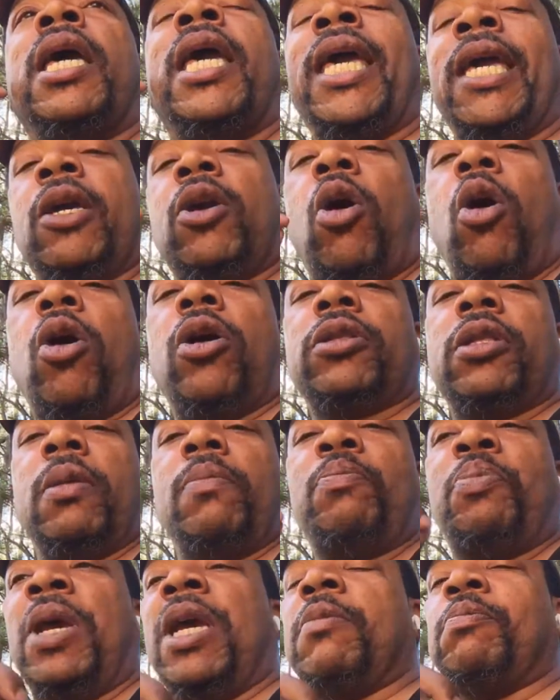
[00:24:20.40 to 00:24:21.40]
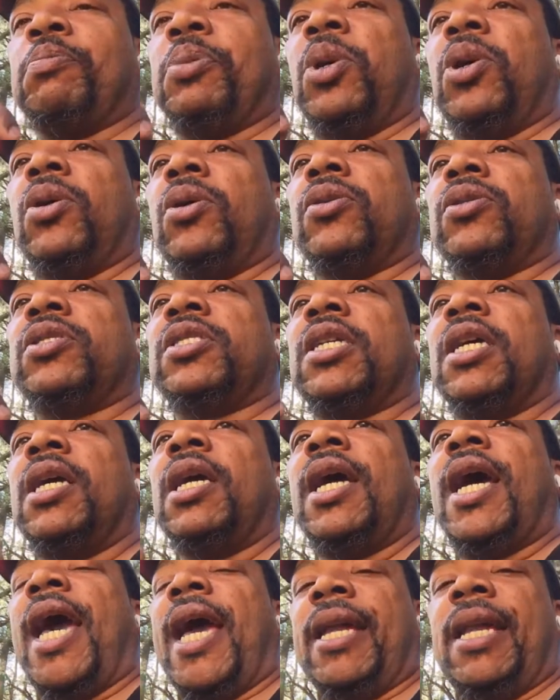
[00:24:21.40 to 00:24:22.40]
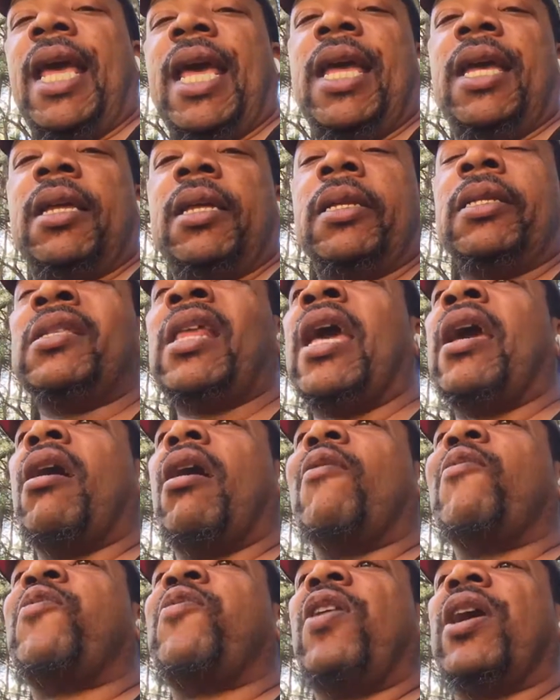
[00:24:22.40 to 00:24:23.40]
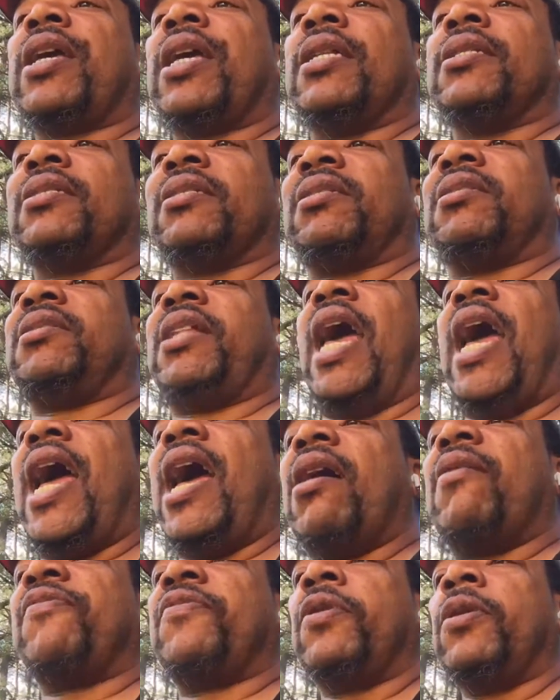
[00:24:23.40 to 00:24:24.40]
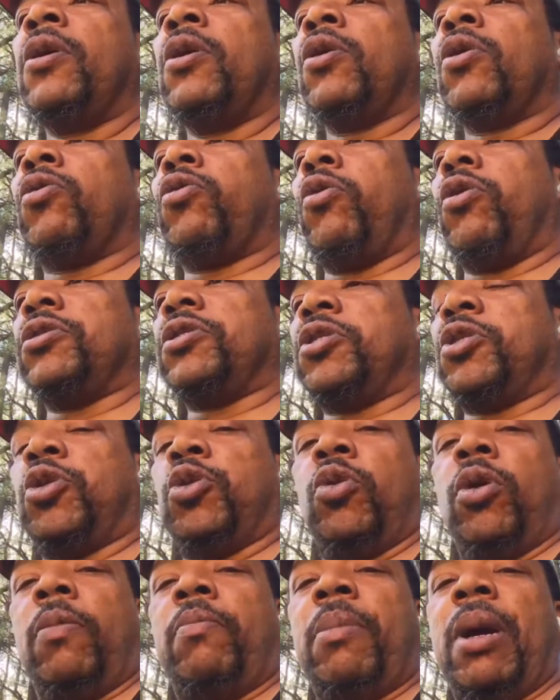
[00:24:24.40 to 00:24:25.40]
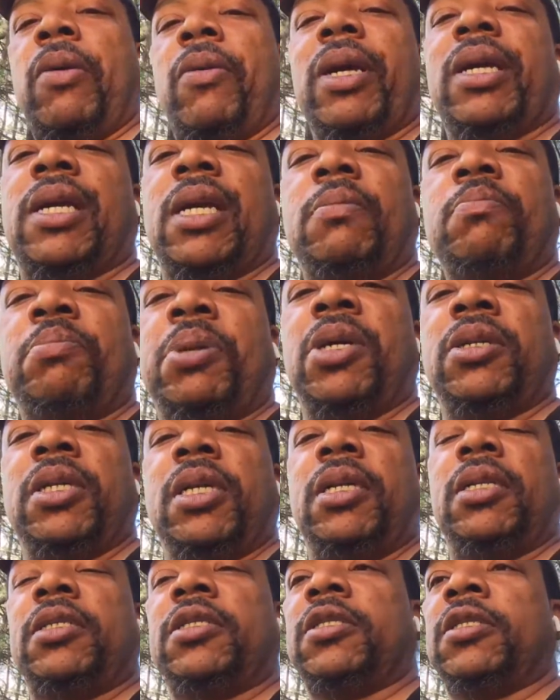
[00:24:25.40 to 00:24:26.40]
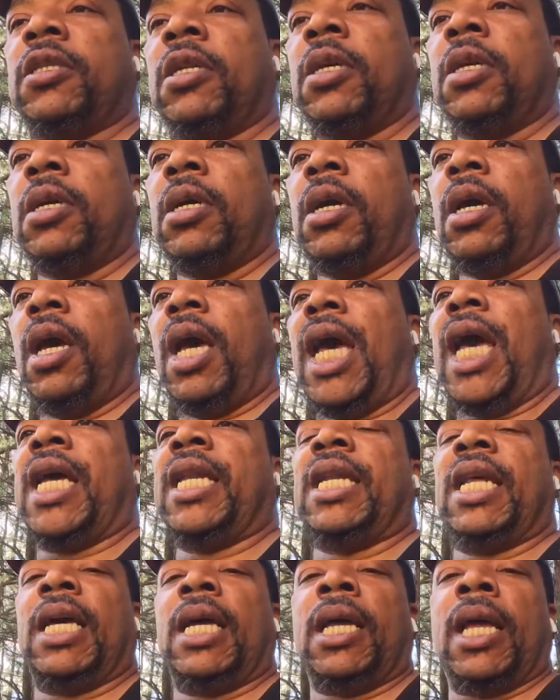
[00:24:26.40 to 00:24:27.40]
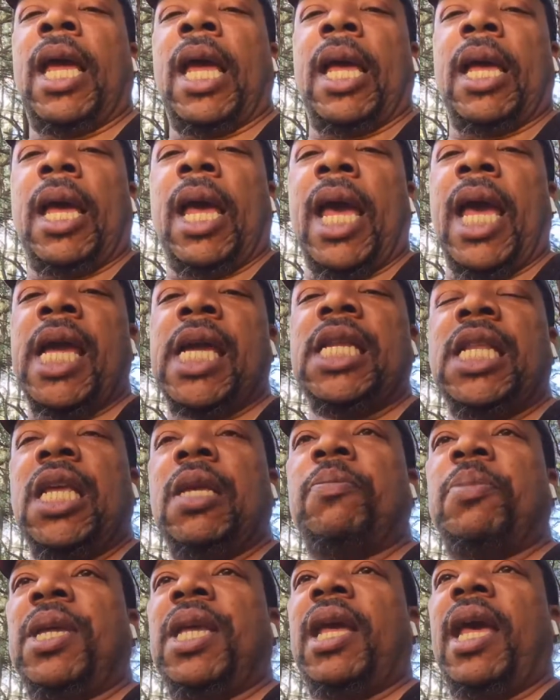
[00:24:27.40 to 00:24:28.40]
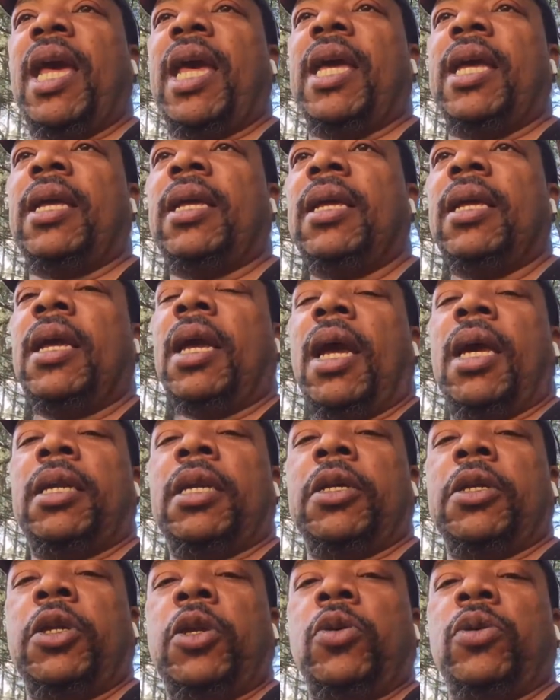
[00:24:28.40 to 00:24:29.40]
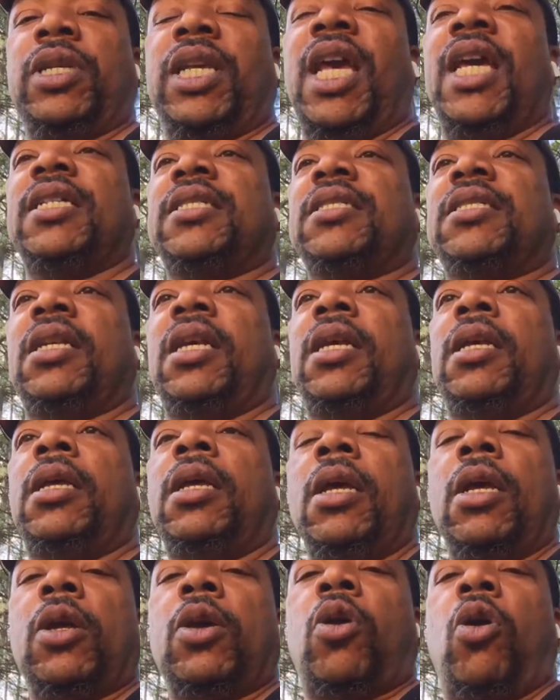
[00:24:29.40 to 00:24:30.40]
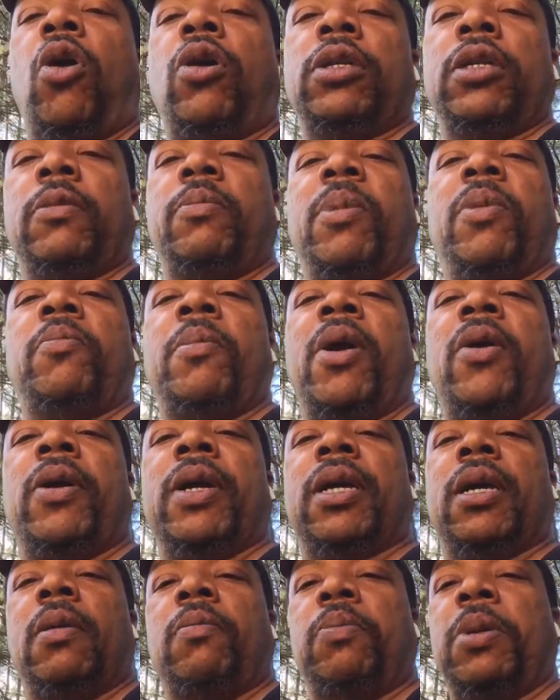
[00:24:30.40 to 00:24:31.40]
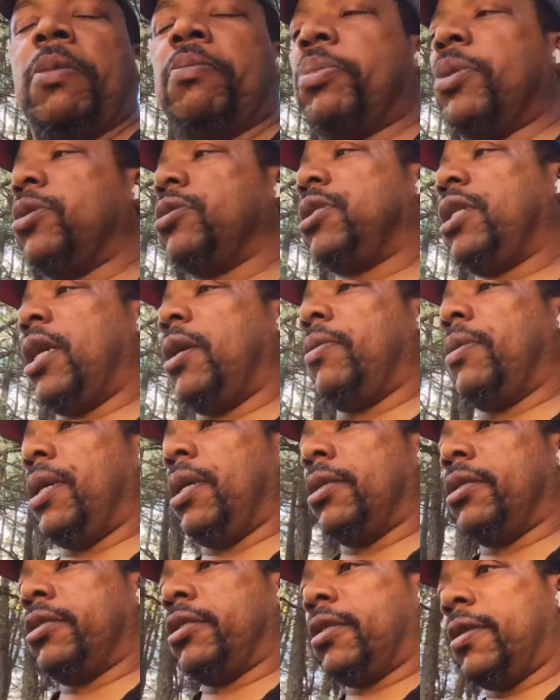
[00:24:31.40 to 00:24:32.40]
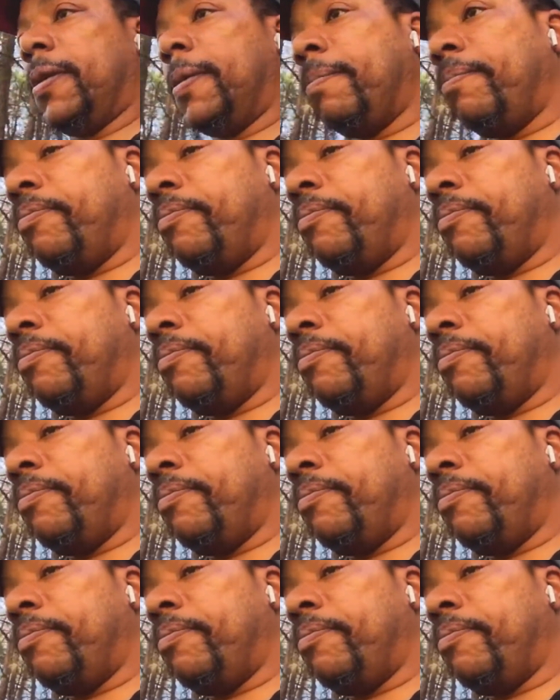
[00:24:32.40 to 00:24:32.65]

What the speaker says: he called them pit bulls, and they are fucking staff crossed to American bullies, and the ADBA and the UKC call them American pit bull terriers.